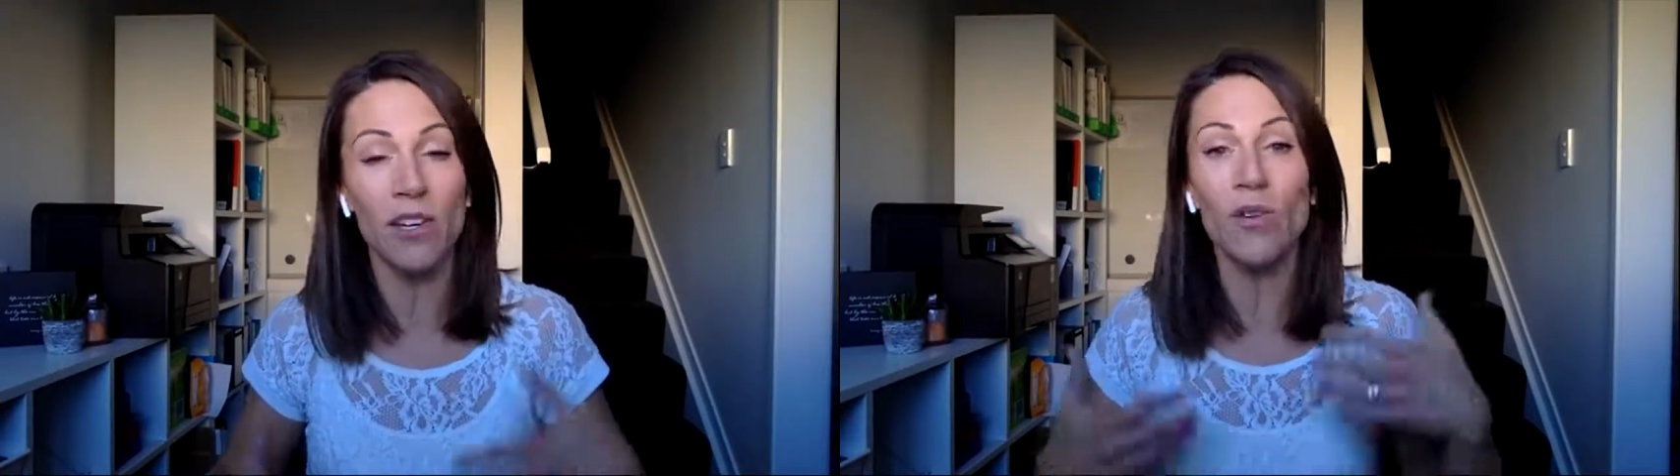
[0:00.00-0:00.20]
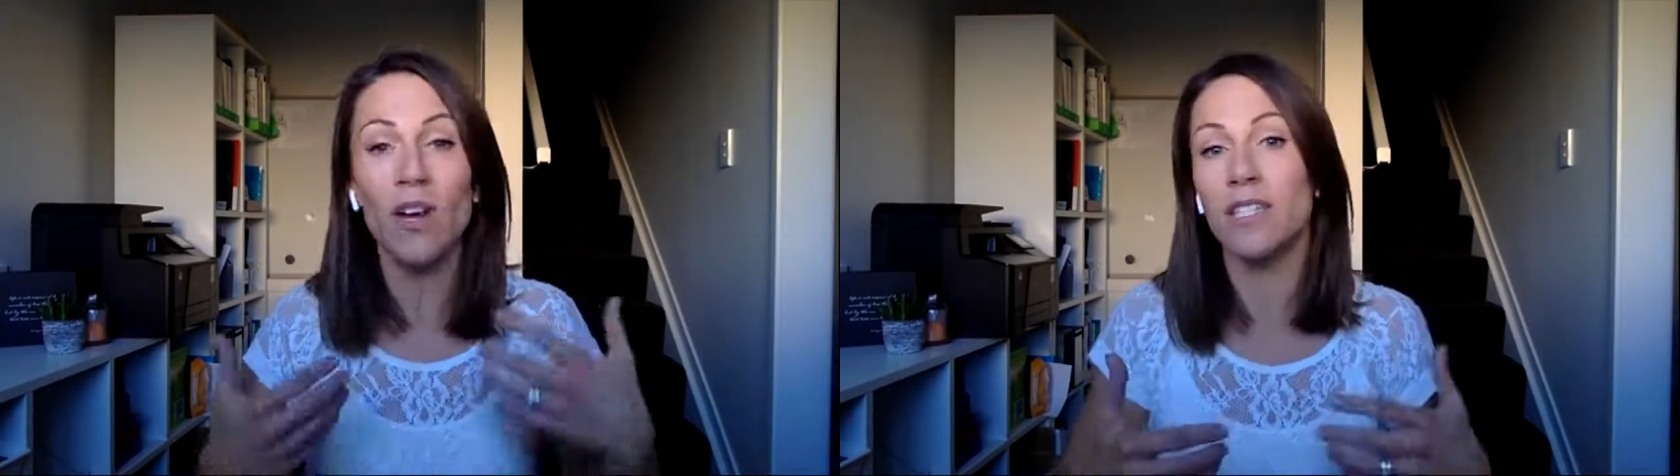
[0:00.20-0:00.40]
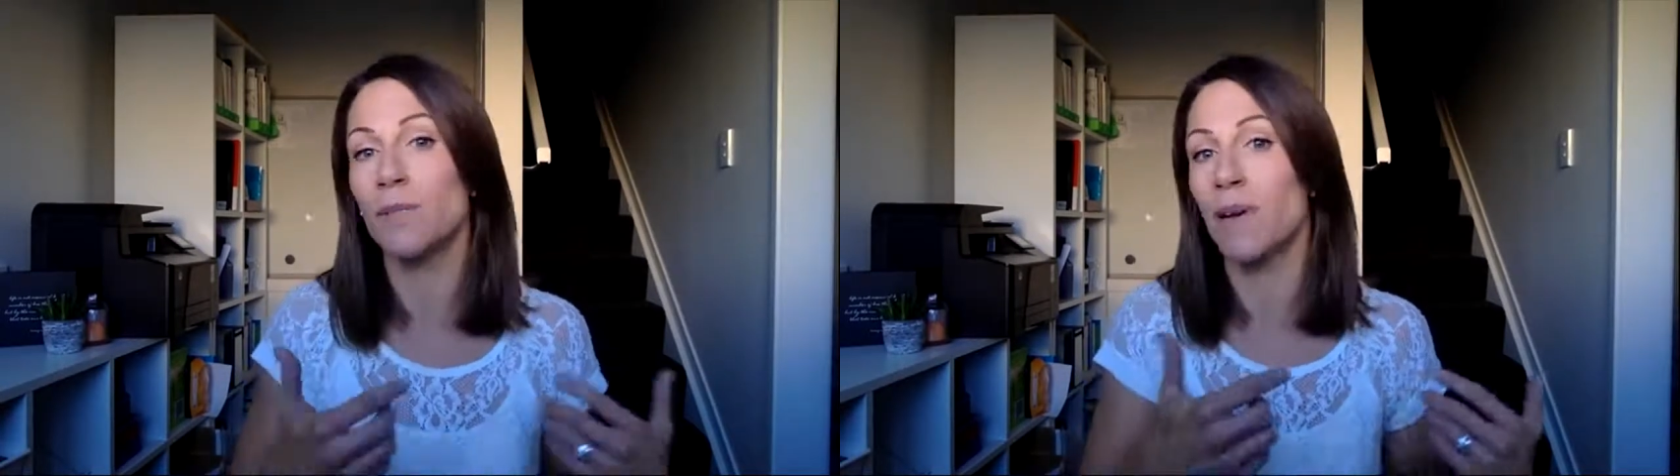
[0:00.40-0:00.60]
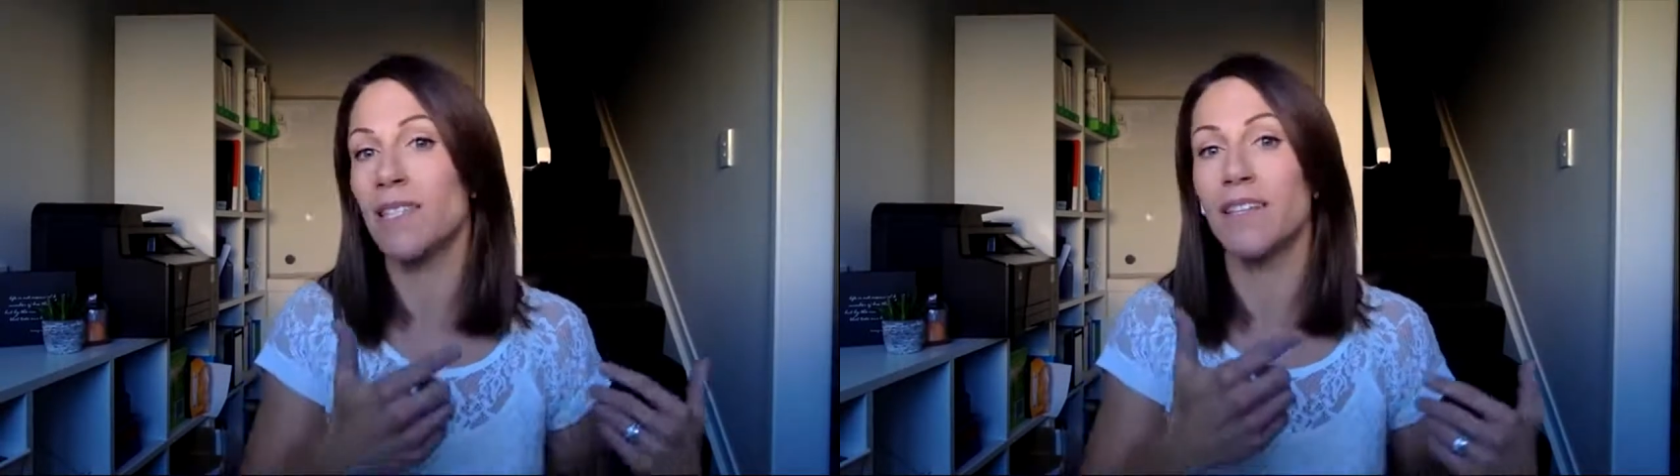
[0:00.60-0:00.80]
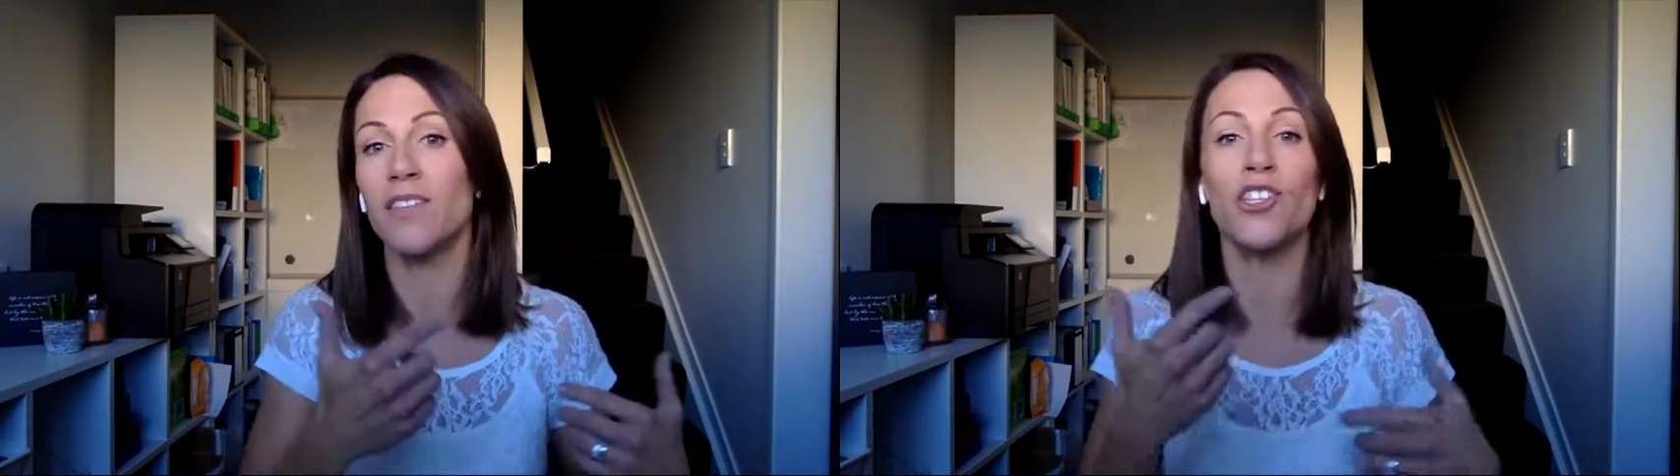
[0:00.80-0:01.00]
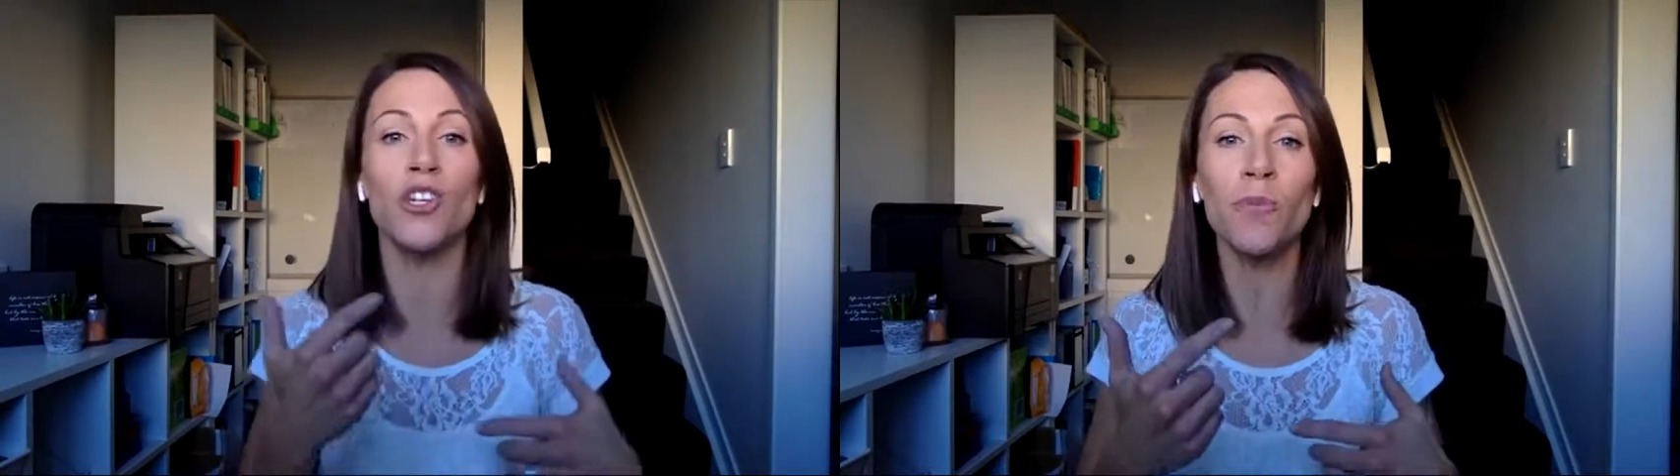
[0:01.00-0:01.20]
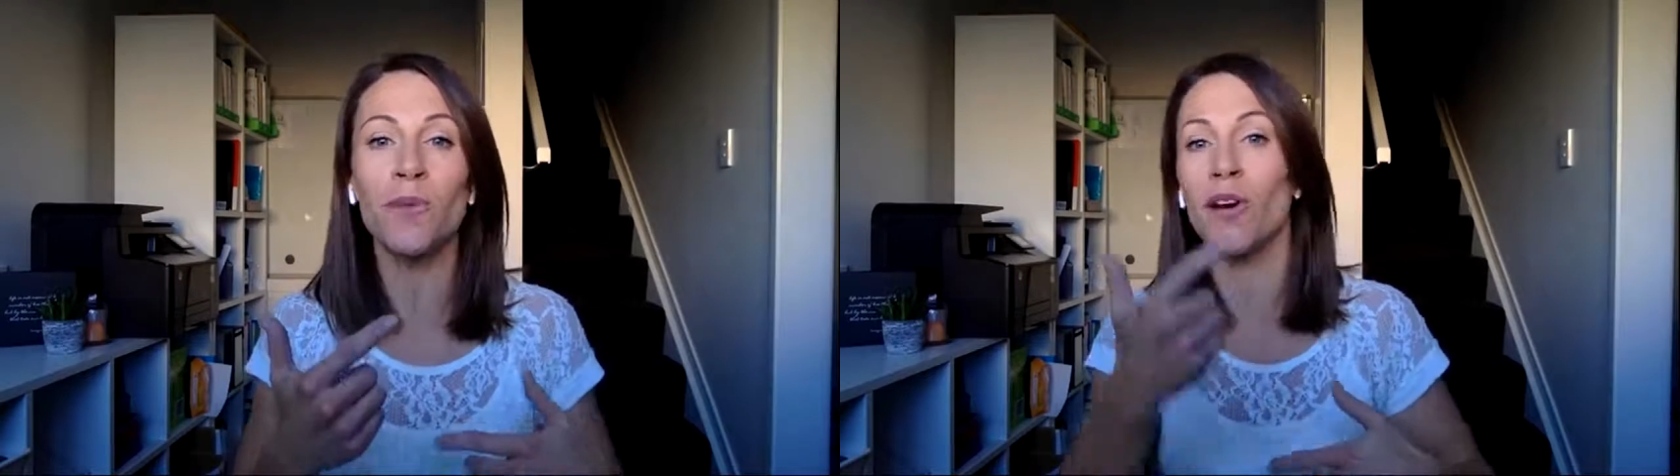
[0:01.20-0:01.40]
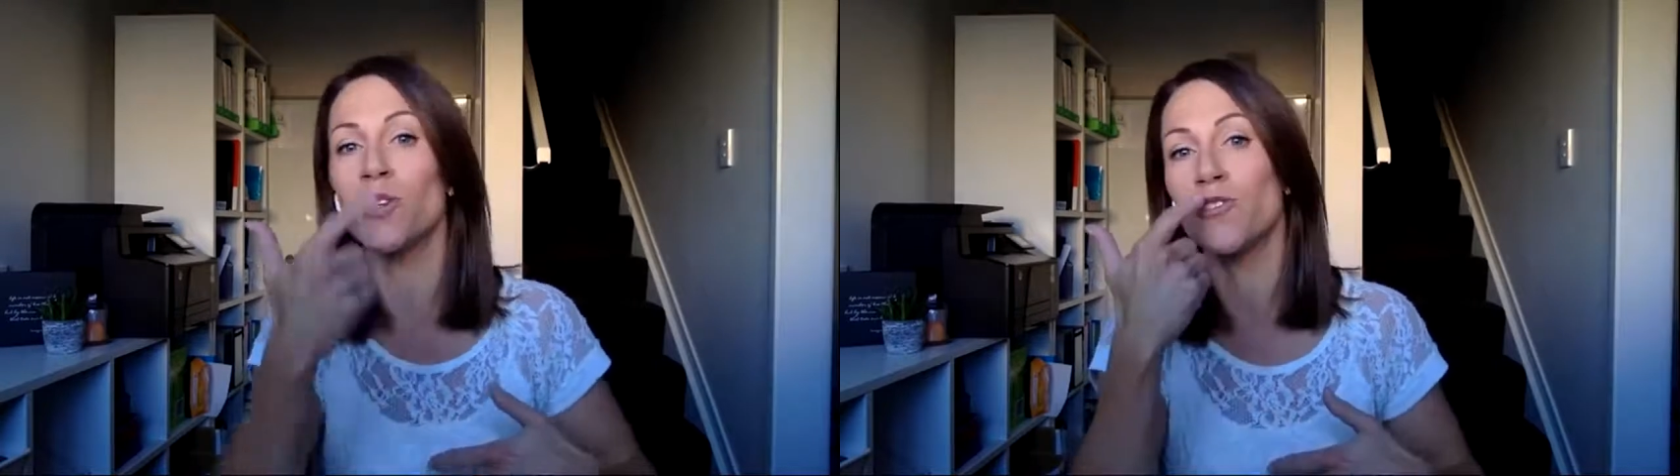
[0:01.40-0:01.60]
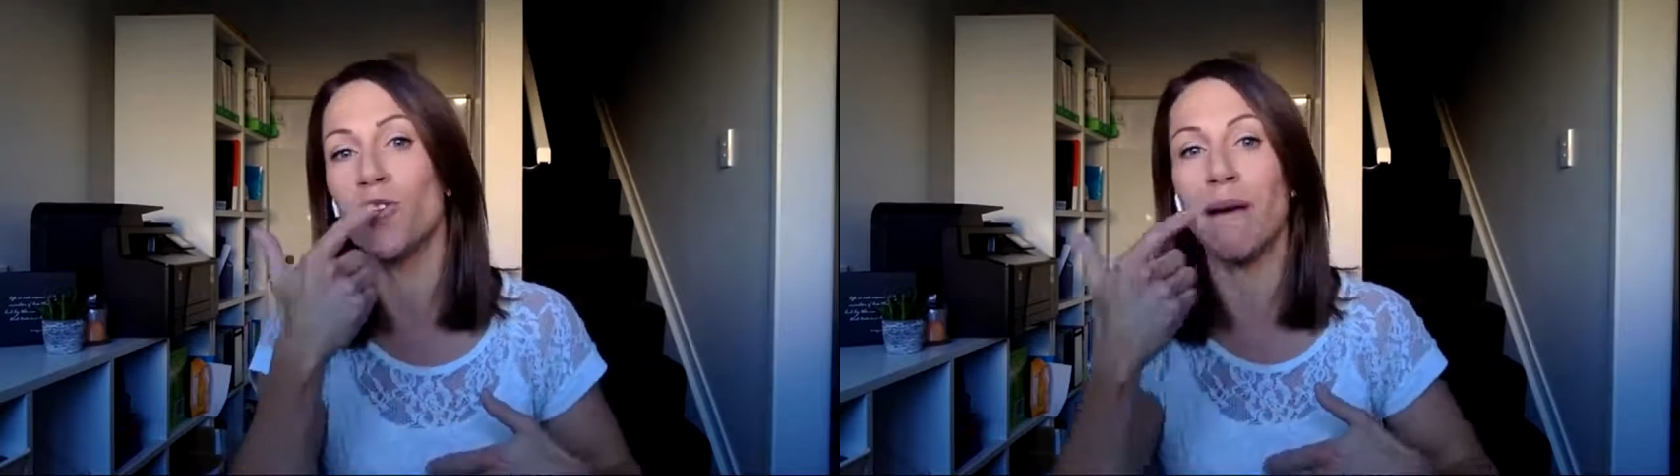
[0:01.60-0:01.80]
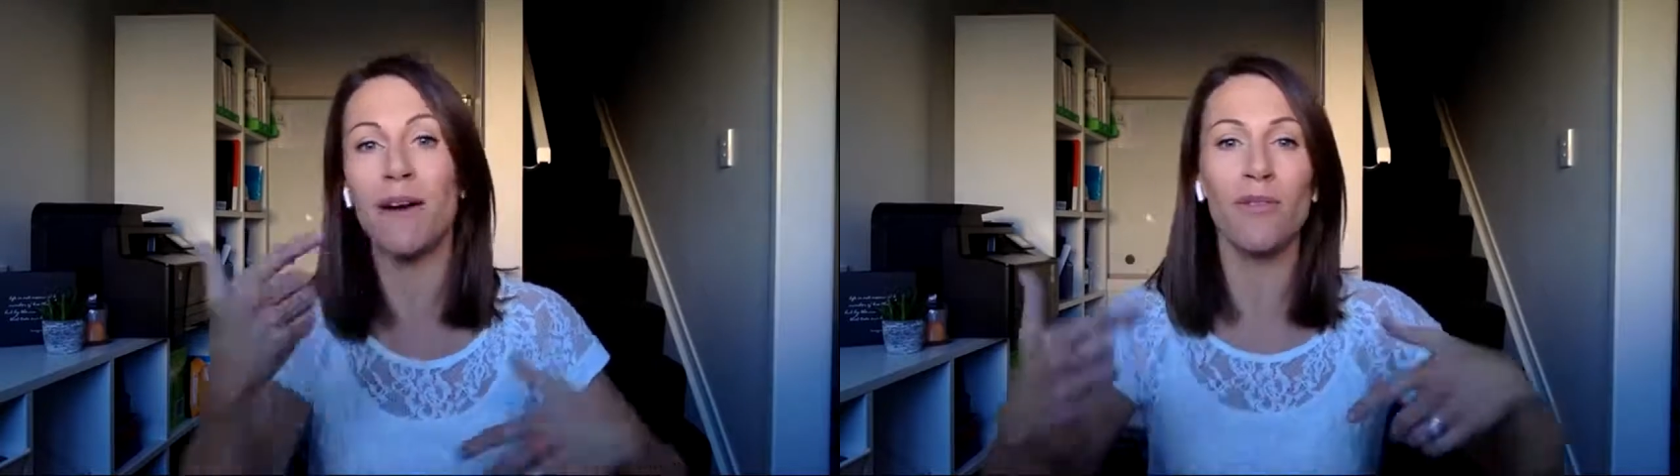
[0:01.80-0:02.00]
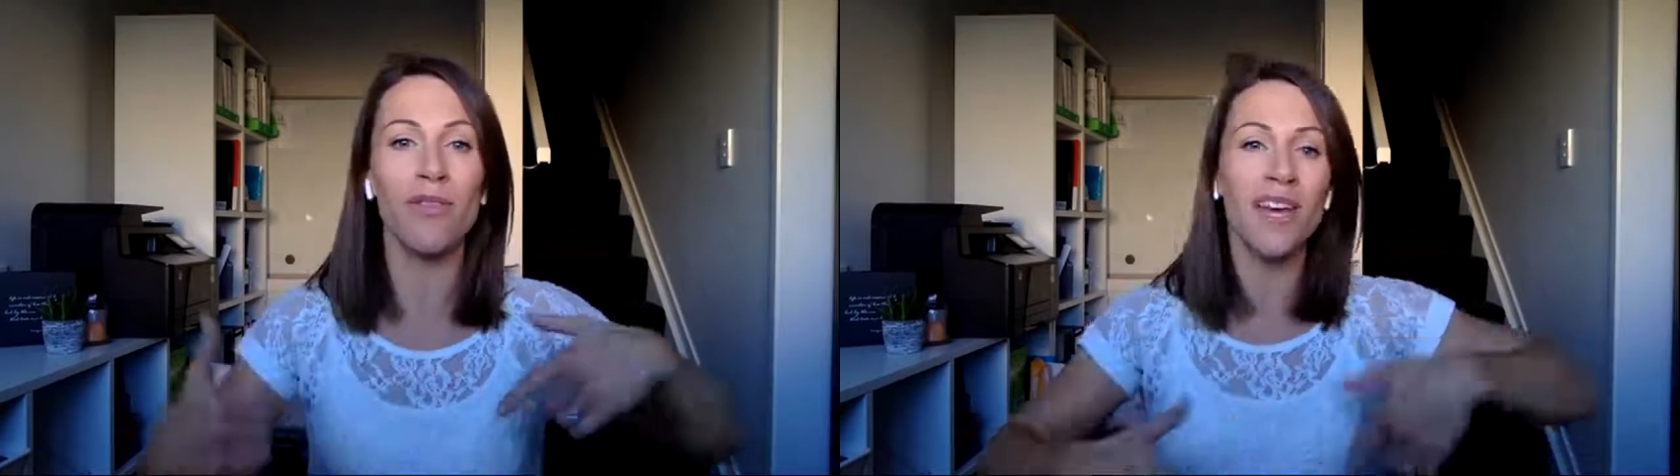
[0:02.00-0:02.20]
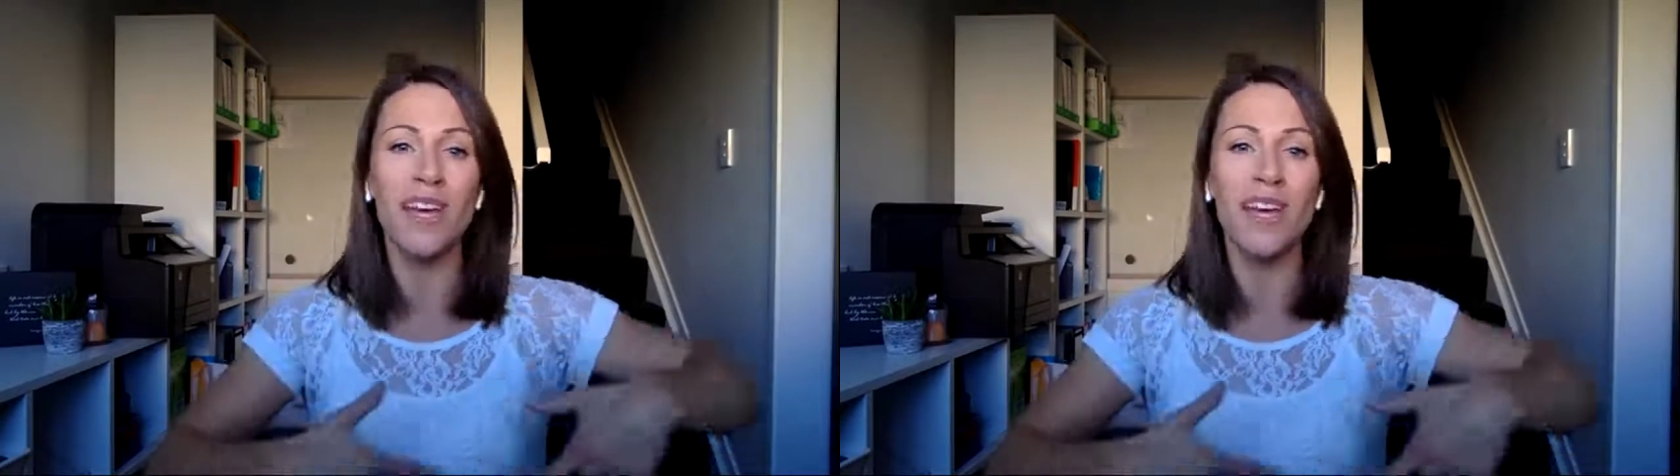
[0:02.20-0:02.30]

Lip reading: and your gut is basically the tube that goes from your mouth,